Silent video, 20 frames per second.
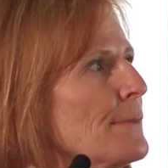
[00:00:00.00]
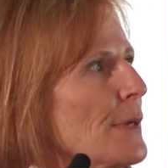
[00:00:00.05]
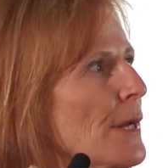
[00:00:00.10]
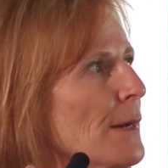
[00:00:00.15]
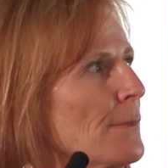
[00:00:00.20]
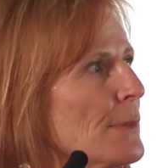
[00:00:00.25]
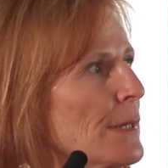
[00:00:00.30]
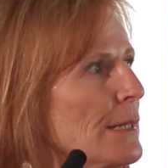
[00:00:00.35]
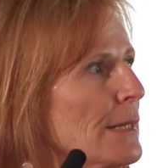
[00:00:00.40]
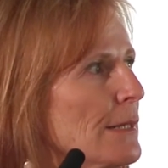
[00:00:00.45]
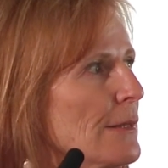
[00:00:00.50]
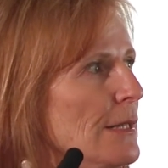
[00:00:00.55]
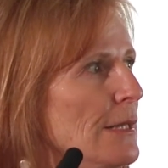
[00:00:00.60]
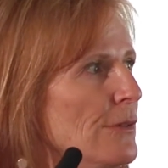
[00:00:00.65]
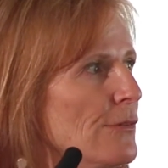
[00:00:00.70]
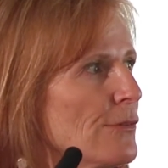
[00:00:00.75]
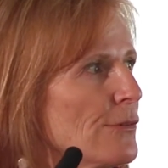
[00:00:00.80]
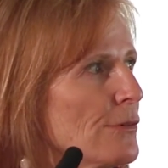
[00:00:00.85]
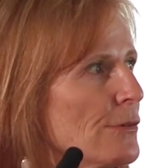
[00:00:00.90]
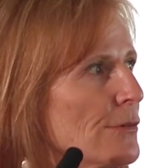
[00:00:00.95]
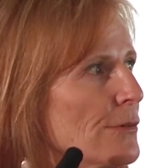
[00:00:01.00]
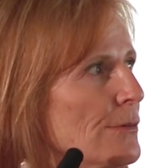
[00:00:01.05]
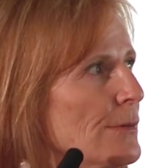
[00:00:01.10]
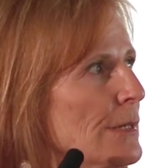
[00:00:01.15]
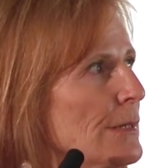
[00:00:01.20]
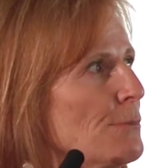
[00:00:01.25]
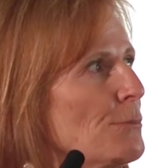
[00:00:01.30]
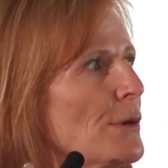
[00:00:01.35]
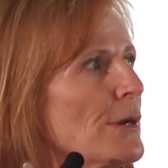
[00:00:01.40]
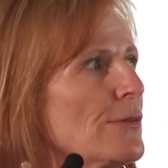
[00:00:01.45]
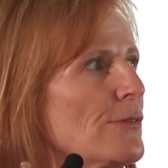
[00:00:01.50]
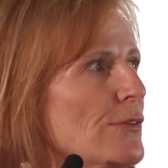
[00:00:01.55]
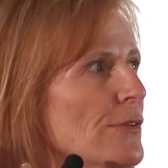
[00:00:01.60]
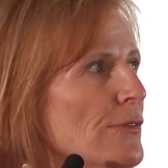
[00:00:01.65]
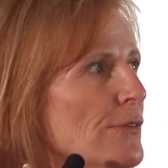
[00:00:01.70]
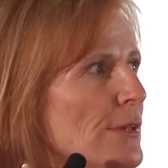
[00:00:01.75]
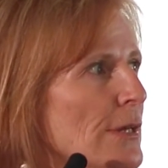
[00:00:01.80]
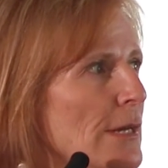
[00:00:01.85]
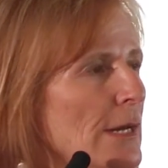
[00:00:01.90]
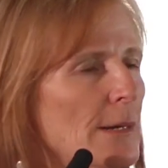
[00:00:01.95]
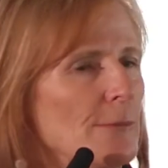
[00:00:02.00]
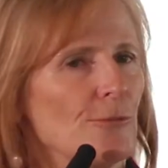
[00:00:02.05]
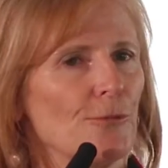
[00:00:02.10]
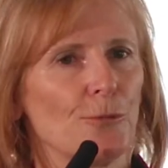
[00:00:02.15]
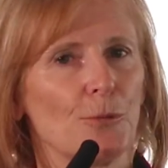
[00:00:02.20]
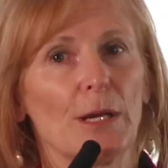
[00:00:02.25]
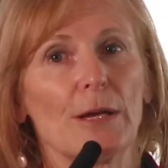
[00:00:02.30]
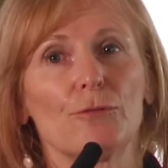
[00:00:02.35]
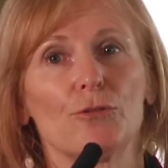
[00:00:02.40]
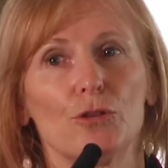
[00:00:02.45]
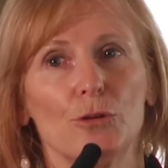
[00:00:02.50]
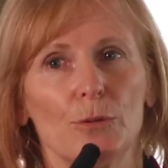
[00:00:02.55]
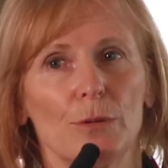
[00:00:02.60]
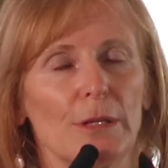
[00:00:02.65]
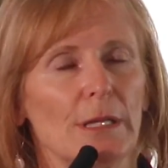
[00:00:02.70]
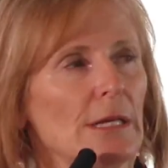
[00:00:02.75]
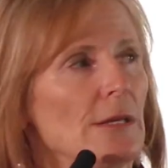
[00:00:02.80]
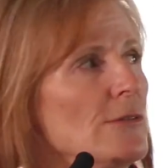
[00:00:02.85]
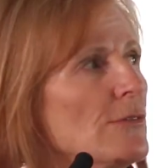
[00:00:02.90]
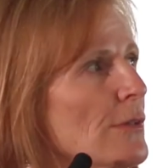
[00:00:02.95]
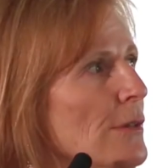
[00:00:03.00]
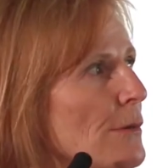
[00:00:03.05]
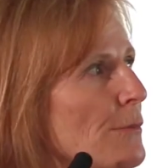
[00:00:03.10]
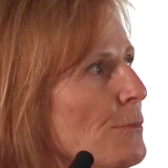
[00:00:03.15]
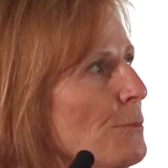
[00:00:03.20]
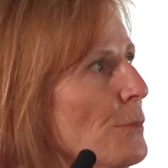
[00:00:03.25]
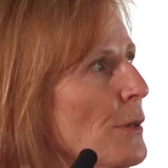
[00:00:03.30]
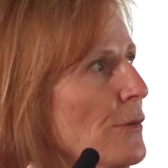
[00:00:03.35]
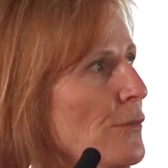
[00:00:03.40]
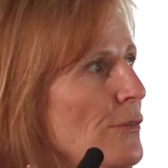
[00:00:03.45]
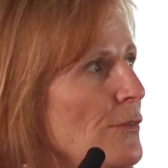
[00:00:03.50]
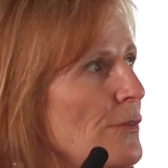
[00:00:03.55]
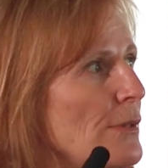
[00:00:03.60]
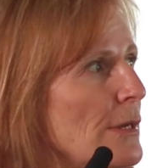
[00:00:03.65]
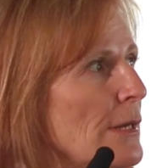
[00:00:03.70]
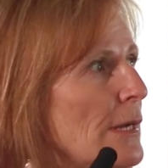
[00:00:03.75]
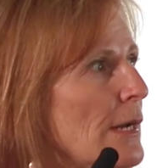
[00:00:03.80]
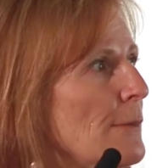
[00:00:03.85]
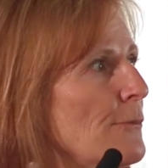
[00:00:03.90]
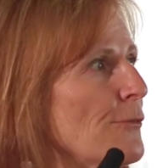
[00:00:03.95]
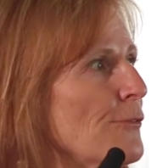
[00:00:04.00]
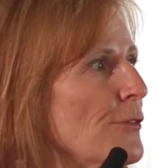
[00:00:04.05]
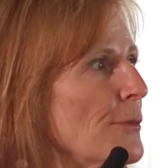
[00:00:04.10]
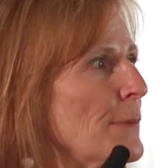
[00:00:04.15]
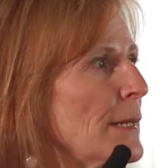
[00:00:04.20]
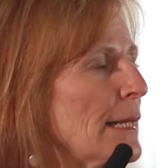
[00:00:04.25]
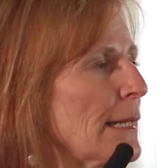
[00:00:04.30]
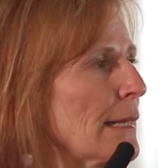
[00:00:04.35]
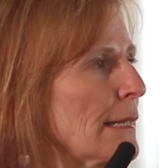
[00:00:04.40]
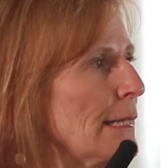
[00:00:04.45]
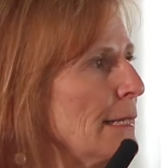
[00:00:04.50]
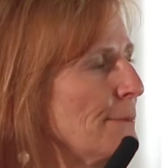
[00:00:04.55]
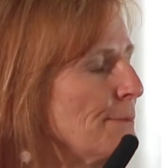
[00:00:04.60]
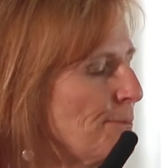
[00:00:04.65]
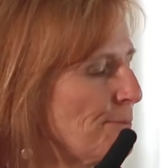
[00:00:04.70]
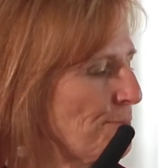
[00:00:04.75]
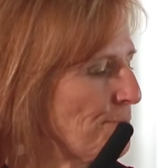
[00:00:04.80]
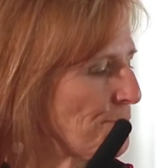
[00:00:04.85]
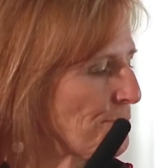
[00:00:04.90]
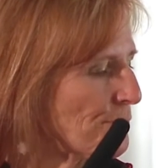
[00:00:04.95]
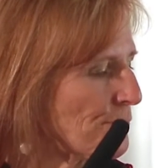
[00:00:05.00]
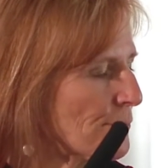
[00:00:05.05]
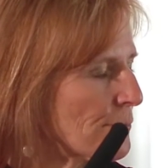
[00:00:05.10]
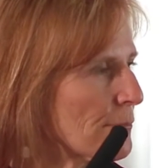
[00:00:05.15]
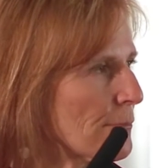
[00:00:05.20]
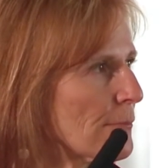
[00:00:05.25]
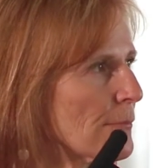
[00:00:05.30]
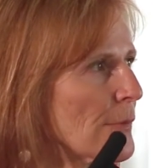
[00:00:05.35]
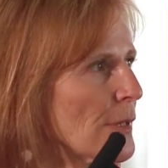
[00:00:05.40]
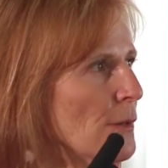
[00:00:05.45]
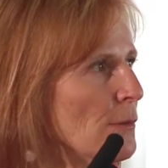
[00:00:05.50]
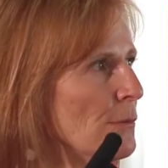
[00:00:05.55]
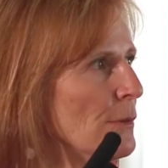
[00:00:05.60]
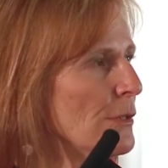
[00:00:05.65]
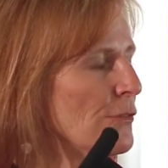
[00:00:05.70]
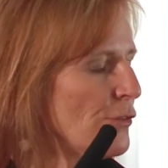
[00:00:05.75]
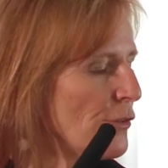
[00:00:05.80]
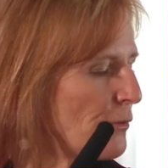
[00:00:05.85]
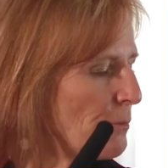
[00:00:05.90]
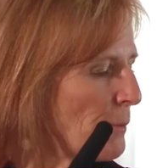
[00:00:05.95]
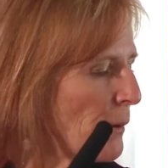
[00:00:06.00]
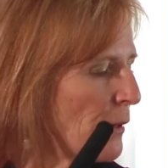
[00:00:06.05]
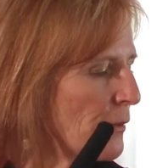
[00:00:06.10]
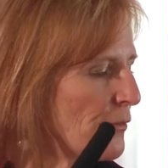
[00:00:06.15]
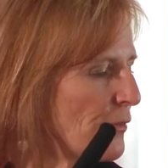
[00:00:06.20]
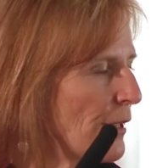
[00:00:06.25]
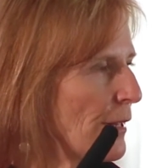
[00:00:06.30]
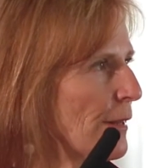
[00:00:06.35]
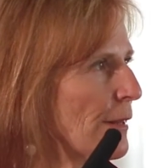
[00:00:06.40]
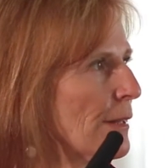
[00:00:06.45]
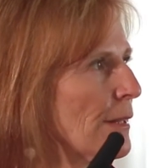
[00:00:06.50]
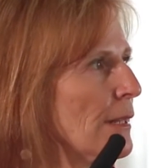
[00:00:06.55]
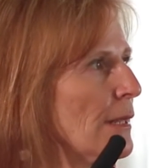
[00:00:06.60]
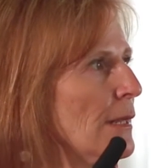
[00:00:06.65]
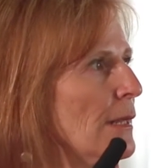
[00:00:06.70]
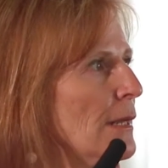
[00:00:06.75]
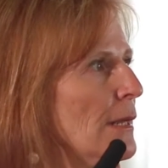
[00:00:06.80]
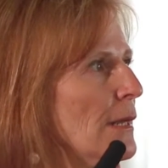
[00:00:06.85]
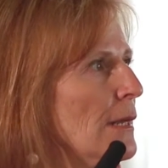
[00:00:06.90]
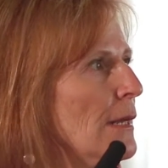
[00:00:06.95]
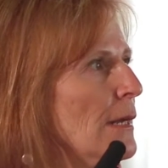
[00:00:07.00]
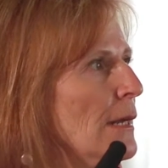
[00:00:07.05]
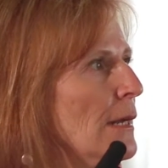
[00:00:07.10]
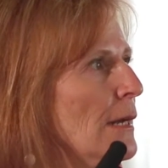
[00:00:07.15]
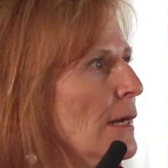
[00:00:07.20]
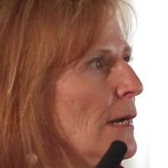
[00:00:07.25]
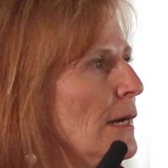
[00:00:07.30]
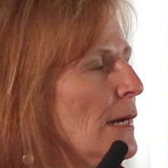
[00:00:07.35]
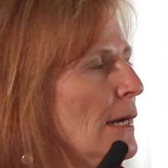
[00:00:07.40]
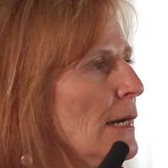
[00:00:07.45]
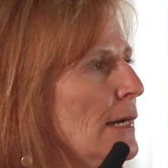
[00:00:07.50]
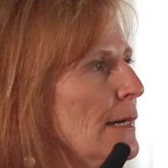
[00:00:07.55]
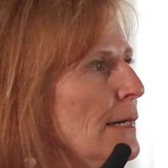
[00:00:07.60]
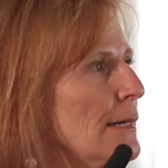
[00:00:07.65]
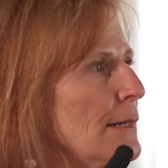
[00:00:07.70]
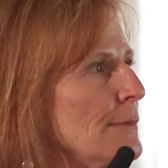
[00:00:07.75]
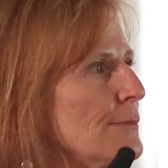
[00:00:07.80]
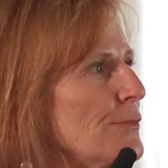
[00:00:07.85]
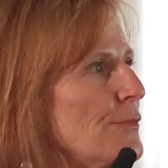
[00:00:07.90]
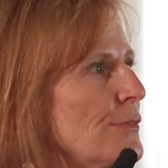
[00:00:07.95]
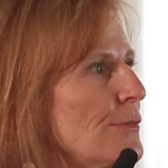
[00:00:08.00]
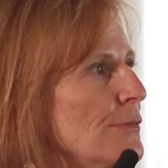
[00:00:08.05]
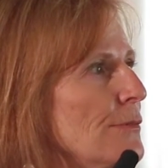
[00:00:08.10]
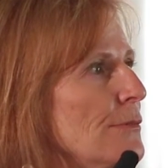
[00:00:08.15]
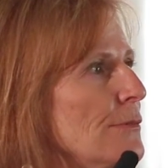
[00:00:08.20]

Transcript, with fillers: Coming, and these are presses that come, we have 2 of these, they're presses that come from Italy. We just bought 10,000